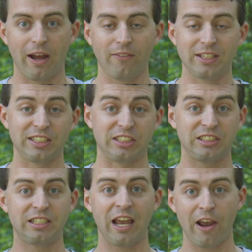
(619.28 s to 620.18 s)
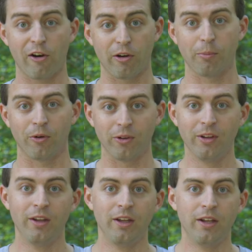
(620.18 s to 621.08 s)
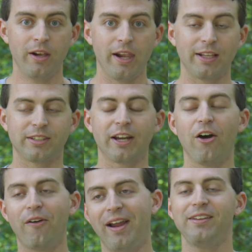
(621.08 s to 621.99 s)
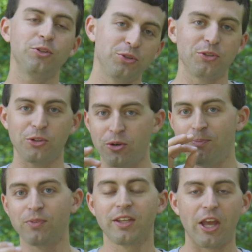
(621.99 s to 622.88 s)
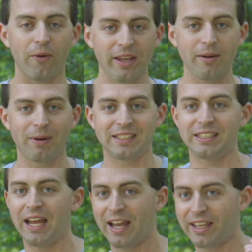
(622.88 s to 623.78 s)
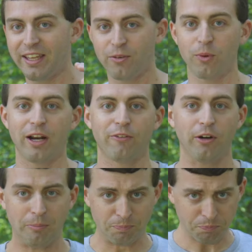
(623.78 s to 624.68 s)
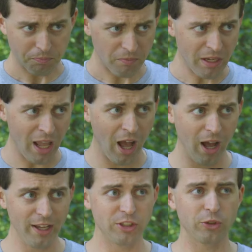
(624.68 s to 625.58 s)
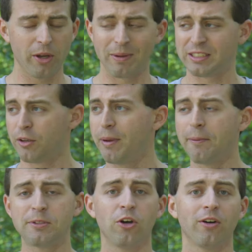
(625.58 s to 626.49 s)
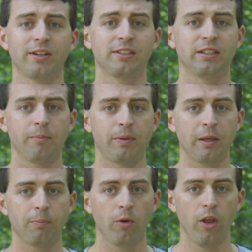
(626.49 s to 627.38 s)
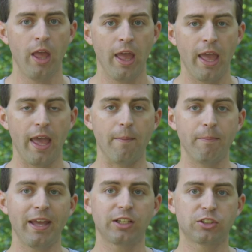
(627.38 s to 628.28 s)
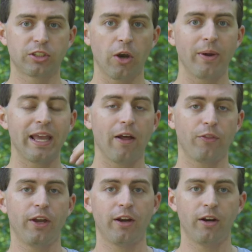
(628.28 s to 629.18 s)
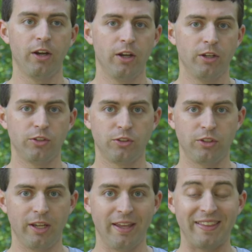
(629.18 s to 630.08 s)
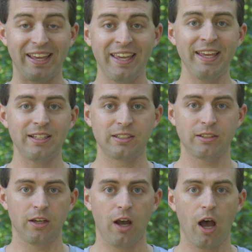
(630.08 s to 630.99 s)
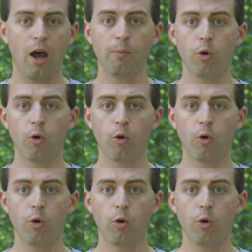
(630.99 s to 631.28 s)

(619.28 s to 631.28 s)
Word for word: out. This is terrible. It's like, all right, do, do, do, you know, eating my snack, eating whatever, uh, enjoying myself, maybe talking to some people. It makes going out there in the heat uh,